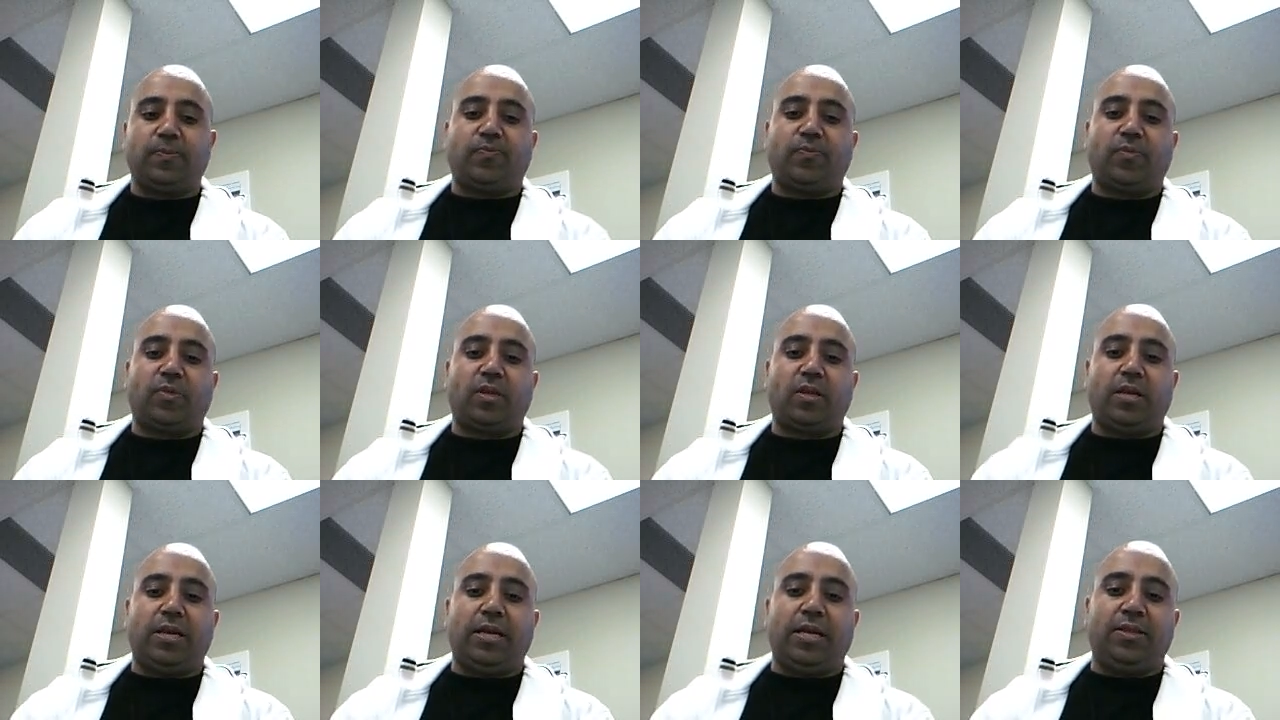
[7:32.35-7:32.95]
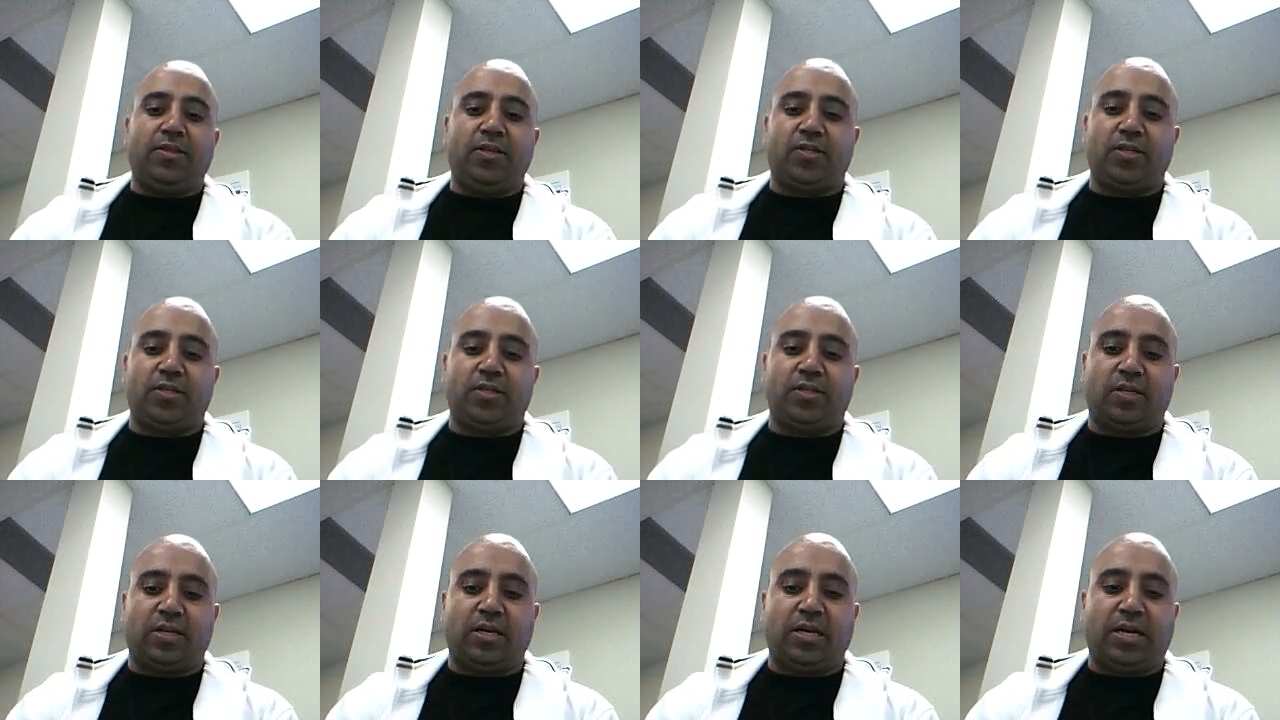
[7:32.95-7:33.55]
Exclusive listing.
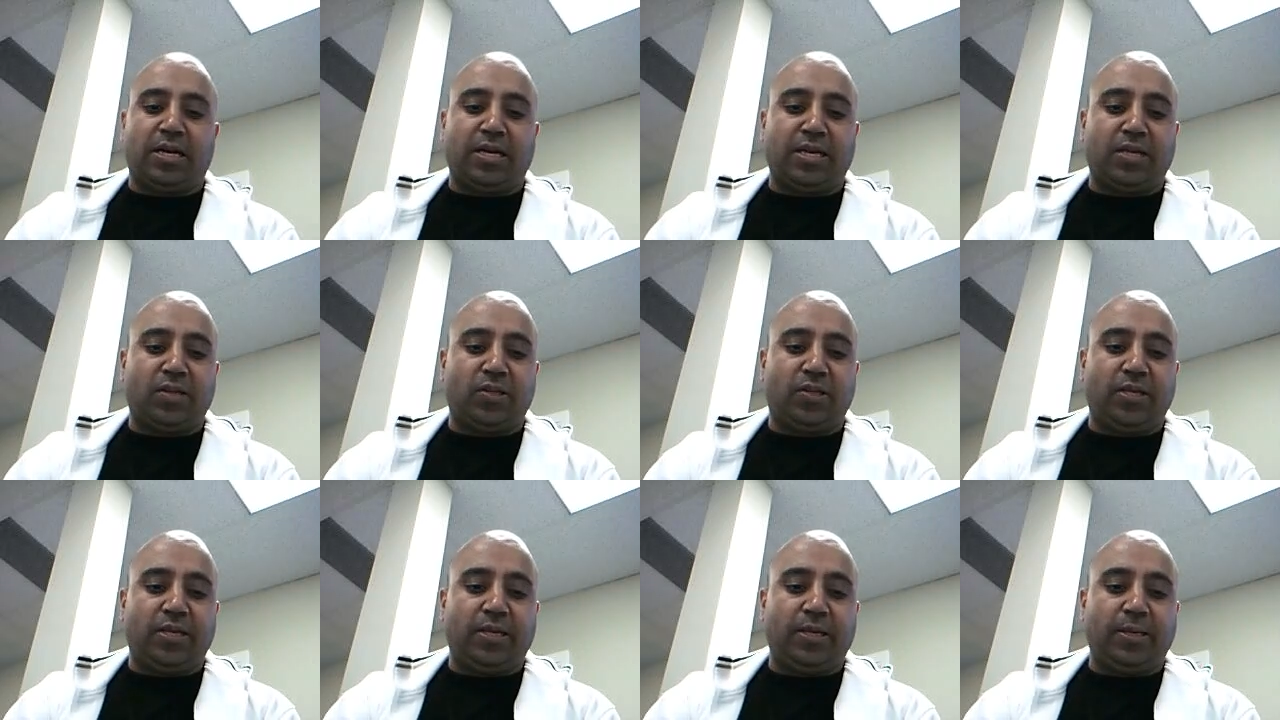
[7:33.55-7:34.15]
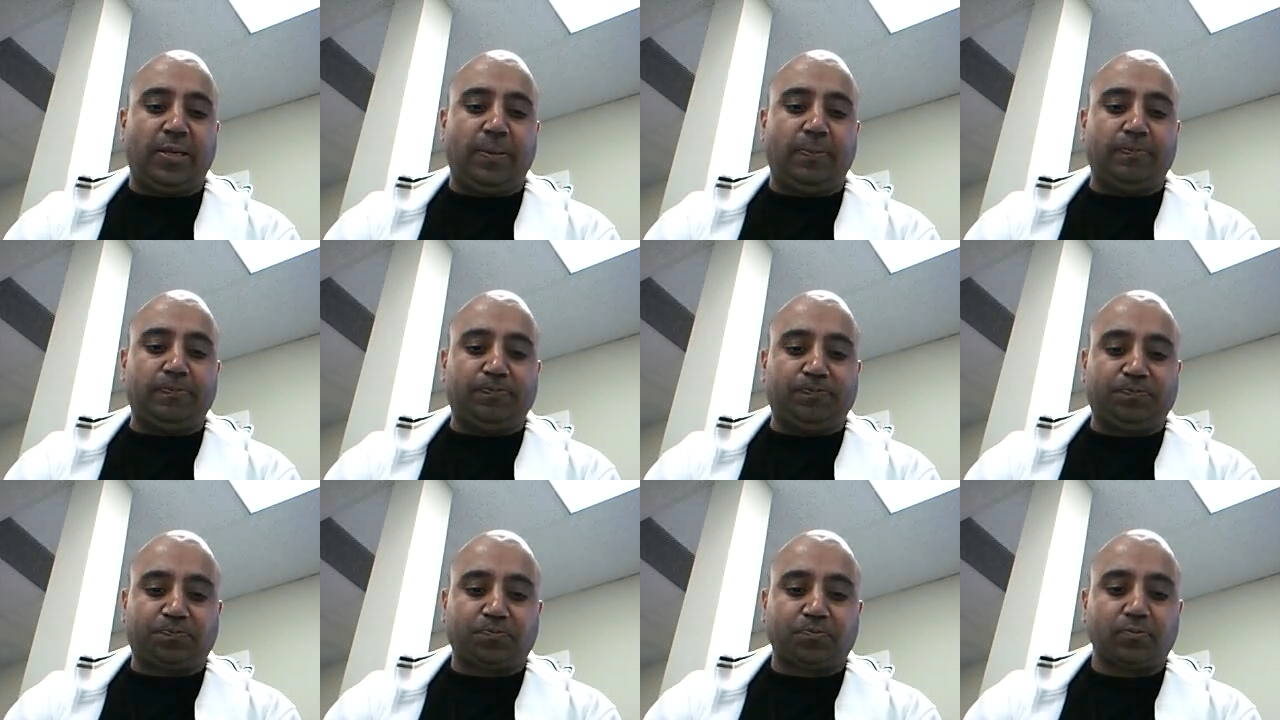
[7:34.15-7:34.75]

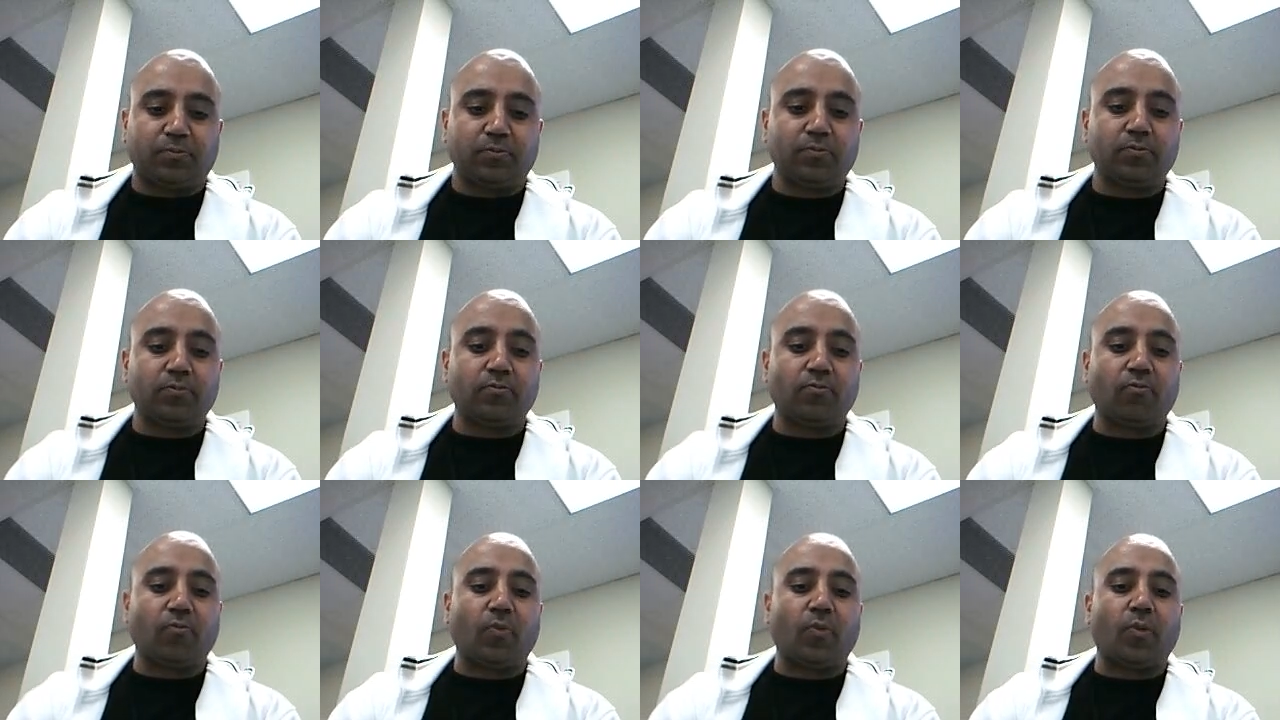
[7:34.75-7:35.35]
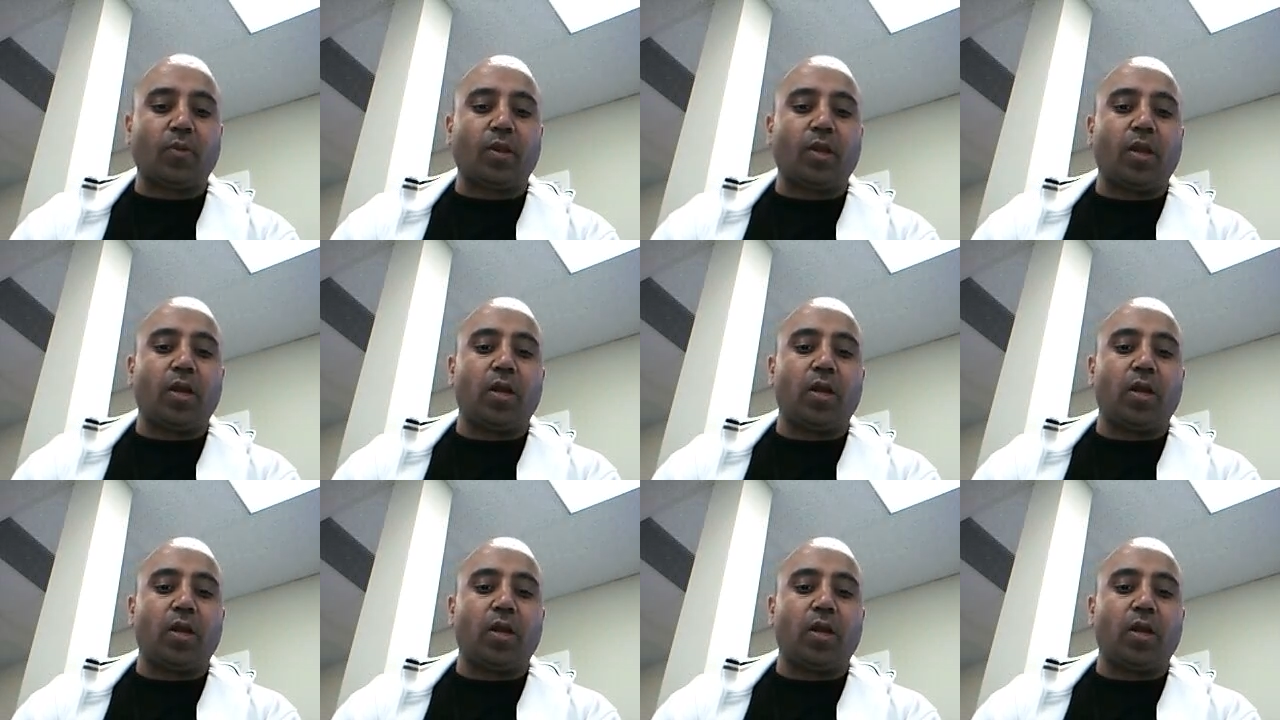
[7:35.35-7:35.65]
Exclusive listing mean